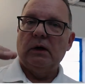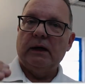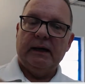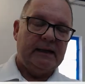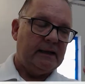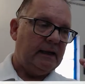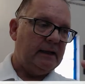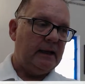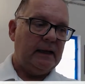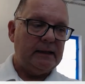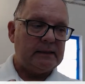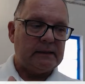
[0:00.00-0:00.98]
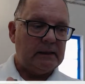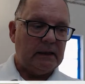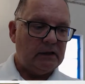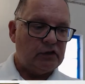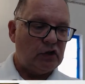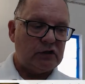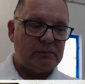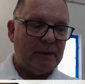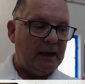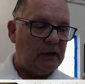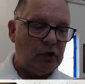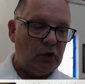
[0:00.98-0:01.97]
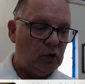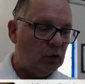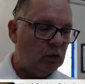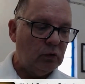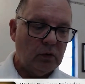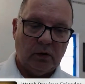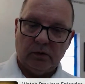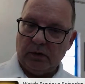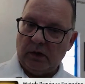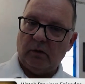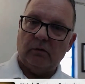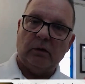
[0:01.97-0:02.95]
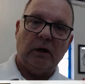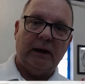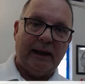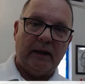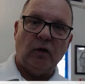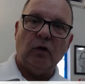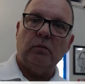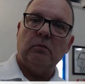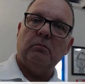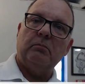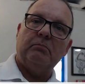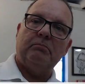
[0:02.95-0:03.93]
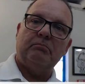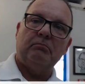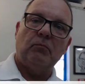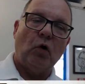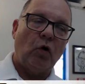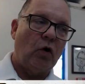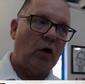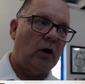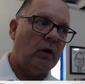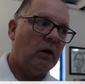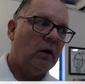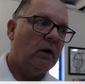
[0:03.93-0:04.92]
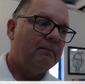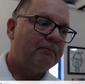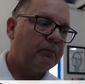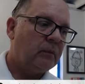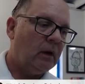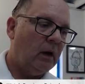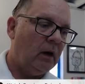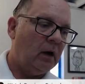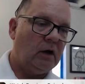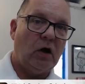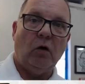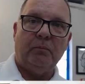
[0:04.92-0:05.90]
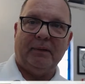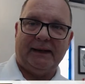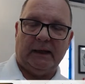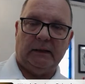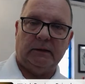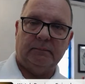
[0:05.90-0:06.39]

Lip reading: it just make you a little more competent,